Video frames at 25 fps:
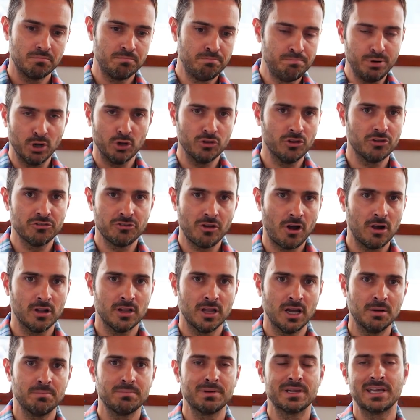Build those all
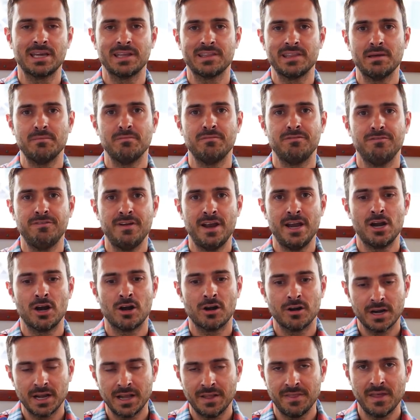up, get them
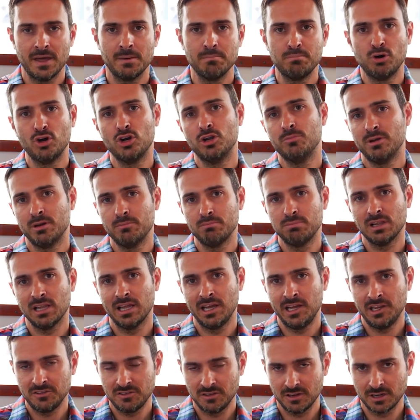fair, and then put them in
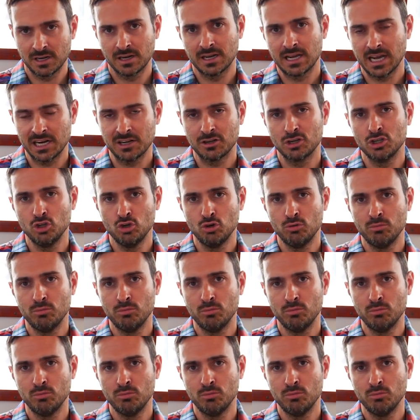place and kind of glue